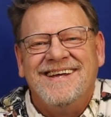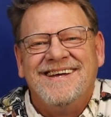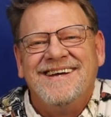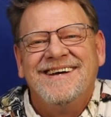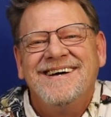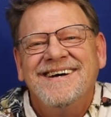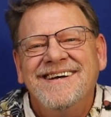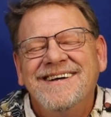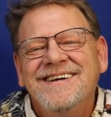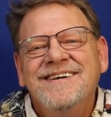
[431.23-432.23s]

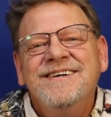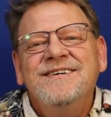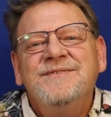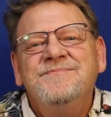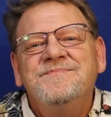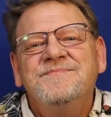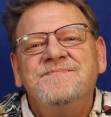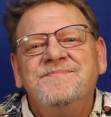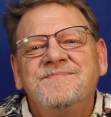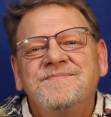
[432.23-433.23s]

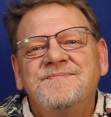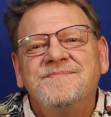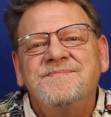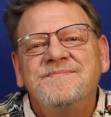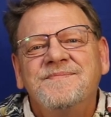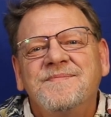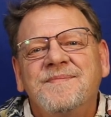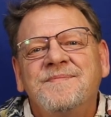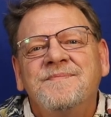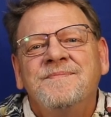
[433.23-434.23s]

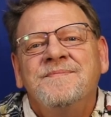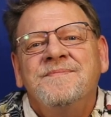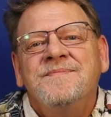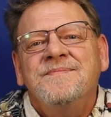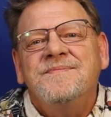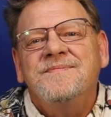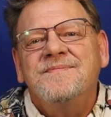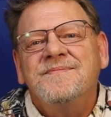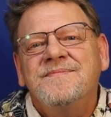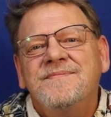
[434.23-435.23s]

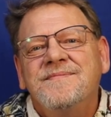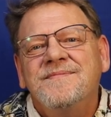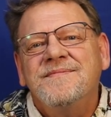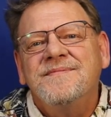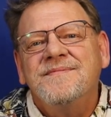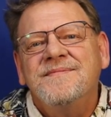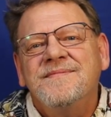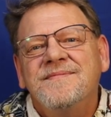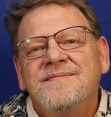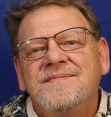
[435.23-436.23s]

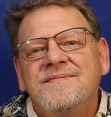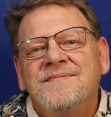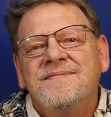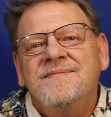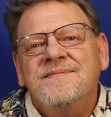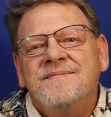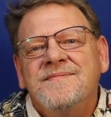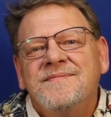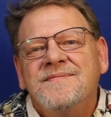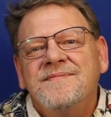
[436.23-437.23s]

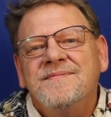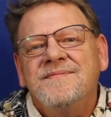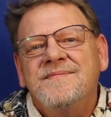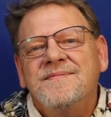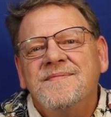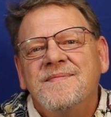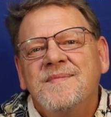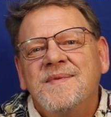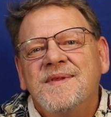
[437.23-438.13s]
[no speech]